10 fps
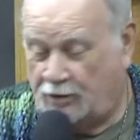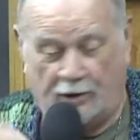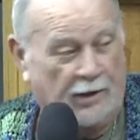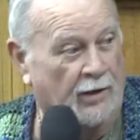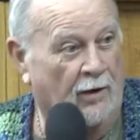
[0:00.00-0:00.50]

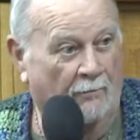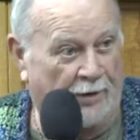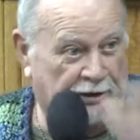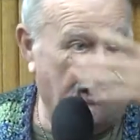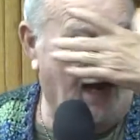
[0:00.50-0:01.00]
everything
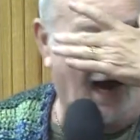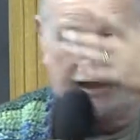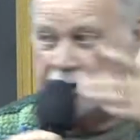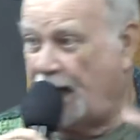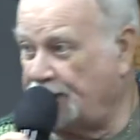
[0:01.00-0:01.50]
that comes your
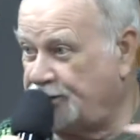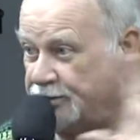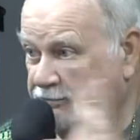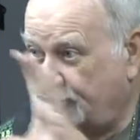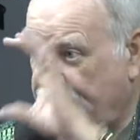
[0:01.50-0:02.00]
way.
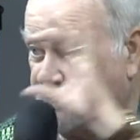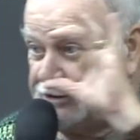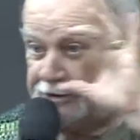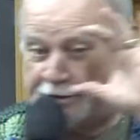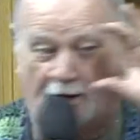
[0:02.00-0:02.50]

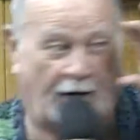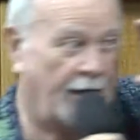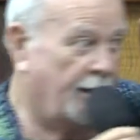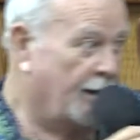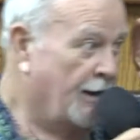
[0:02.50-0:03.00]
Line it
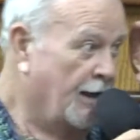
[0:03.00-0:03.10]
up with